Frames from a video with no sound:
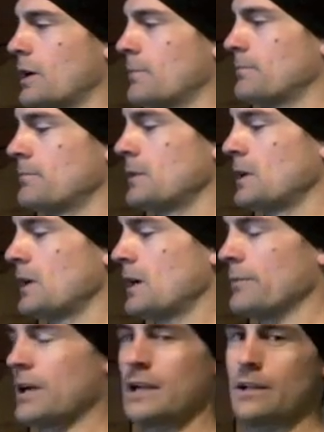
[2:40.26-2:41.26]
I'm
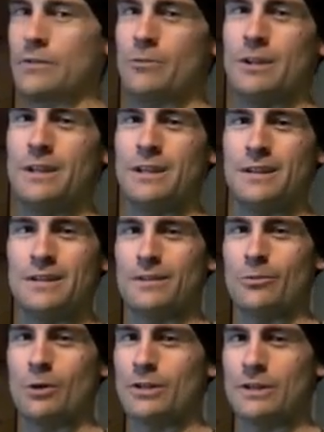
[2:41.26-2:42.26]
not going to really get
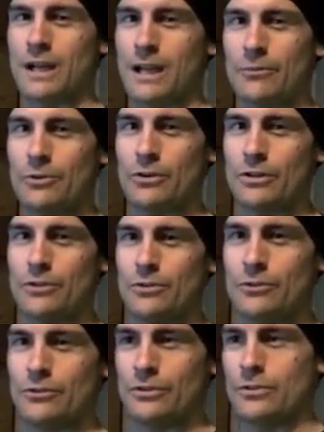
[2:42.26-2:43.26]
into what diameter to
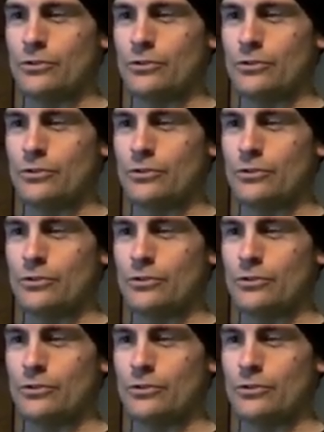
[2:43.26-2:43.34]
use.